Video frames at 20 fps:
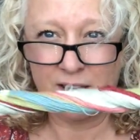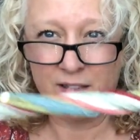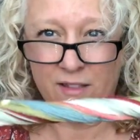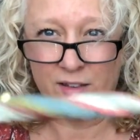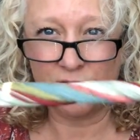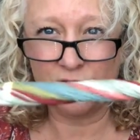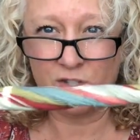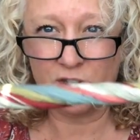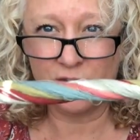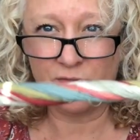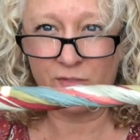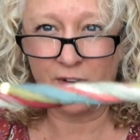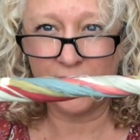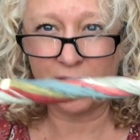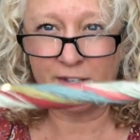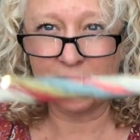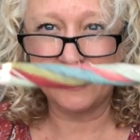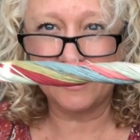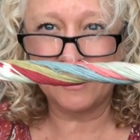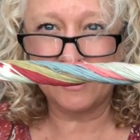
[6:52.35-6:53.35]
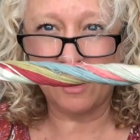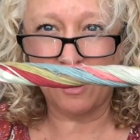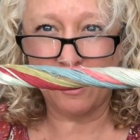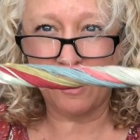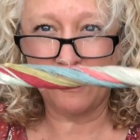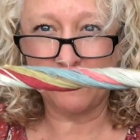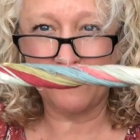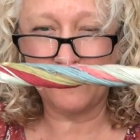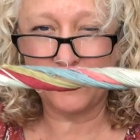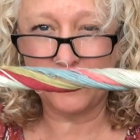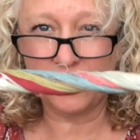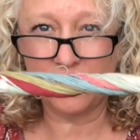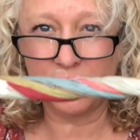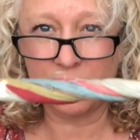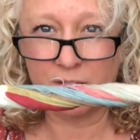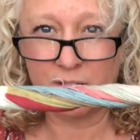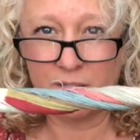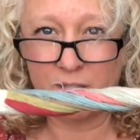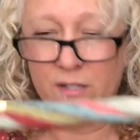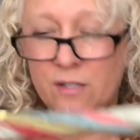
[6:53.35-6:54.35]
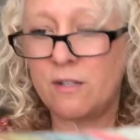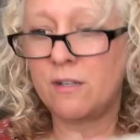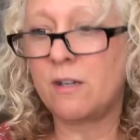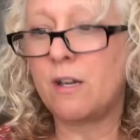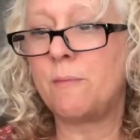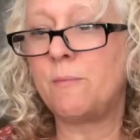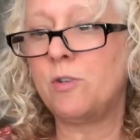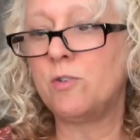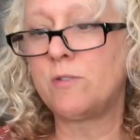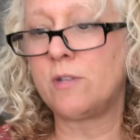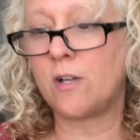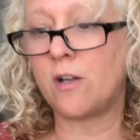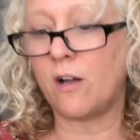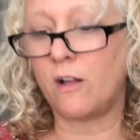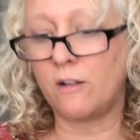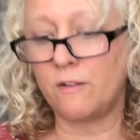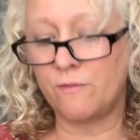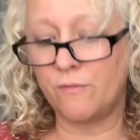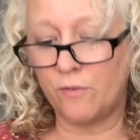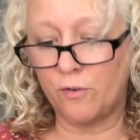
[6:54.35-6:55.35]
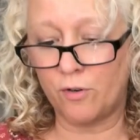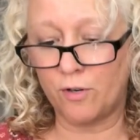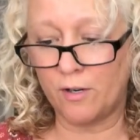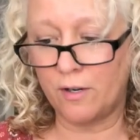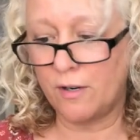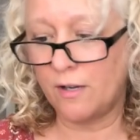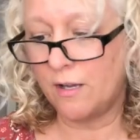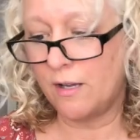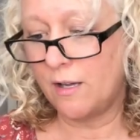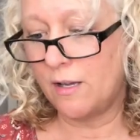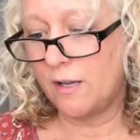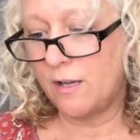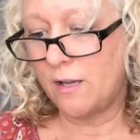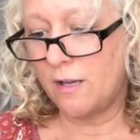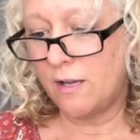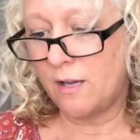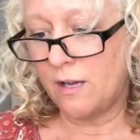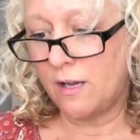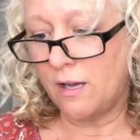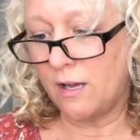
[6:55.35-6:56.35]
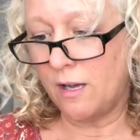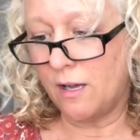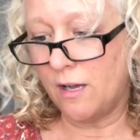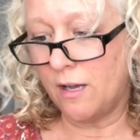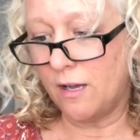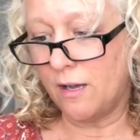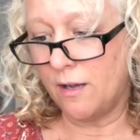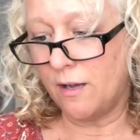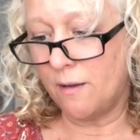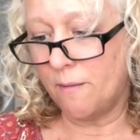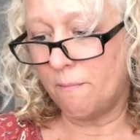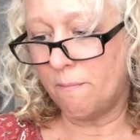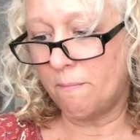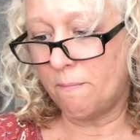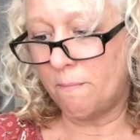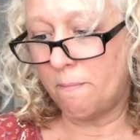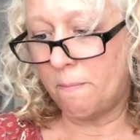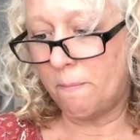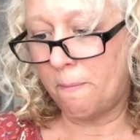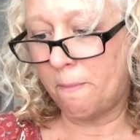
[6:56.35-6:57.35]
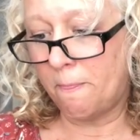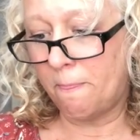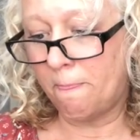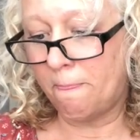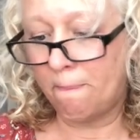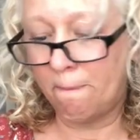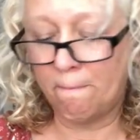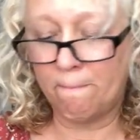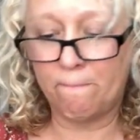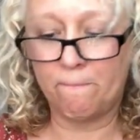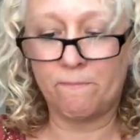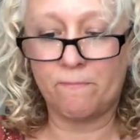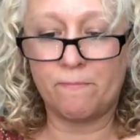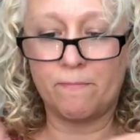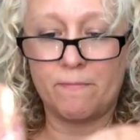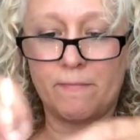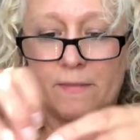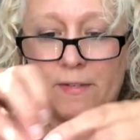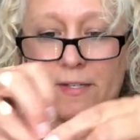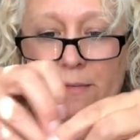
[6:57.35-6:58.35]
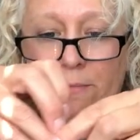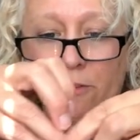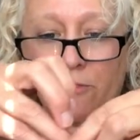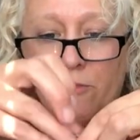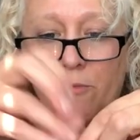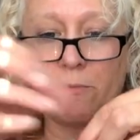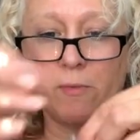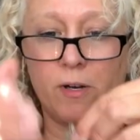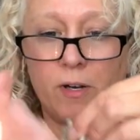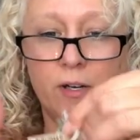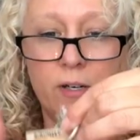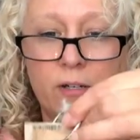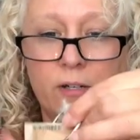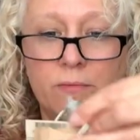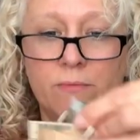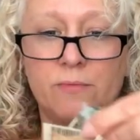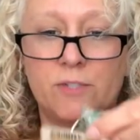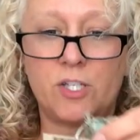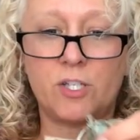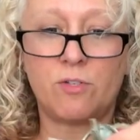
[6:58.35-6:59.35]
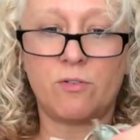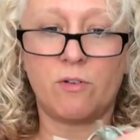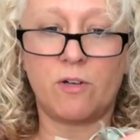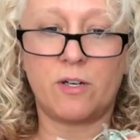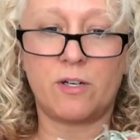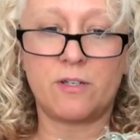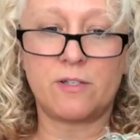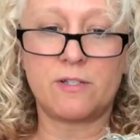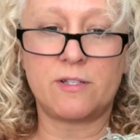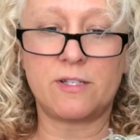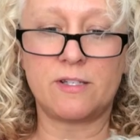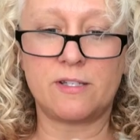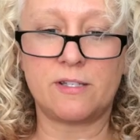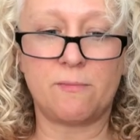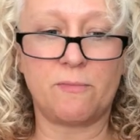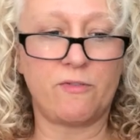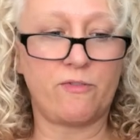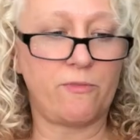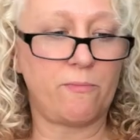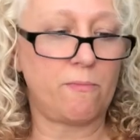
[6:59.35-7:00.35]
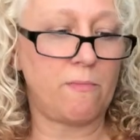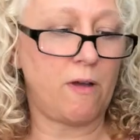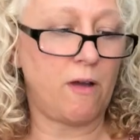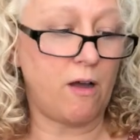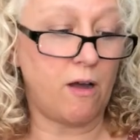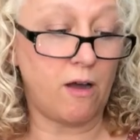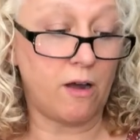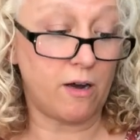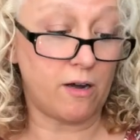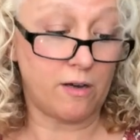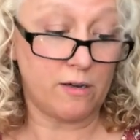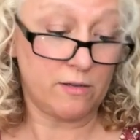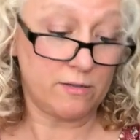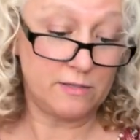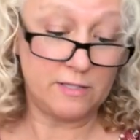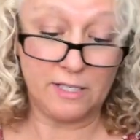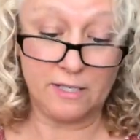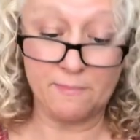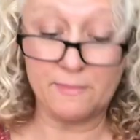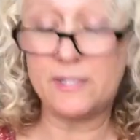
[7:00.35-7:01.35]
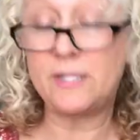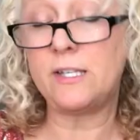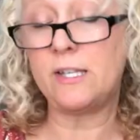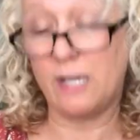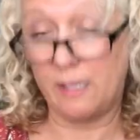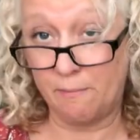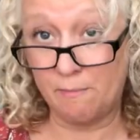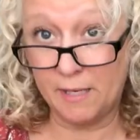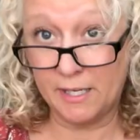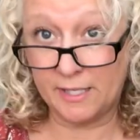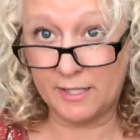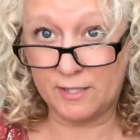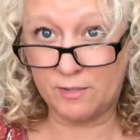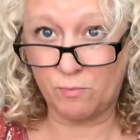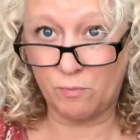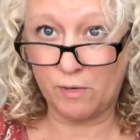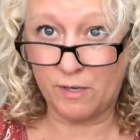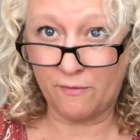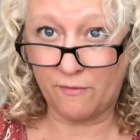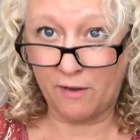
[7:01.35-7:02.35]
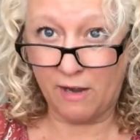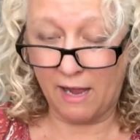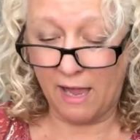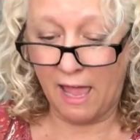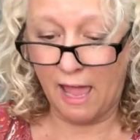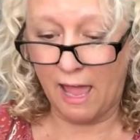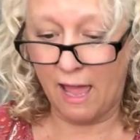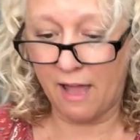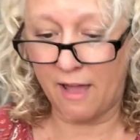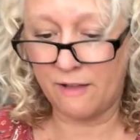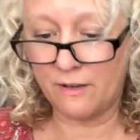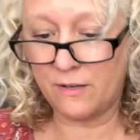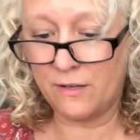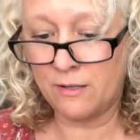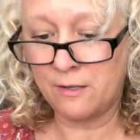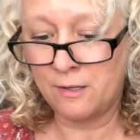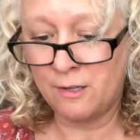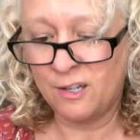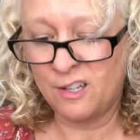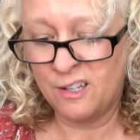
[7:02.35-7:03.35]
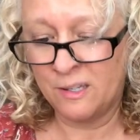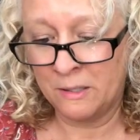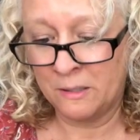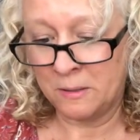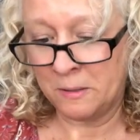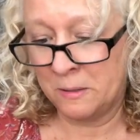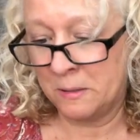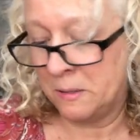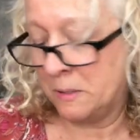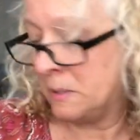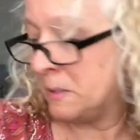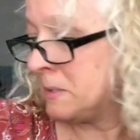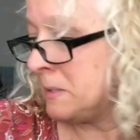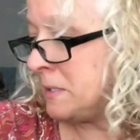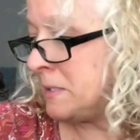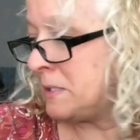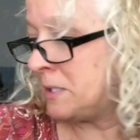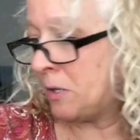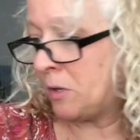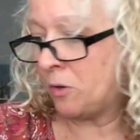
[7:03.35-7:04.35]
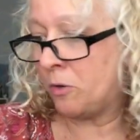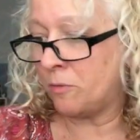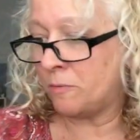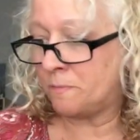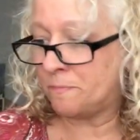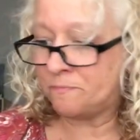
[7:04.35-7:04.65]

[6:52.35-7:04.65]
They're just very soft. I'm using Called For. Um, some of them are Gentle Arts and some of them are DMC. I mixed whatever I had. So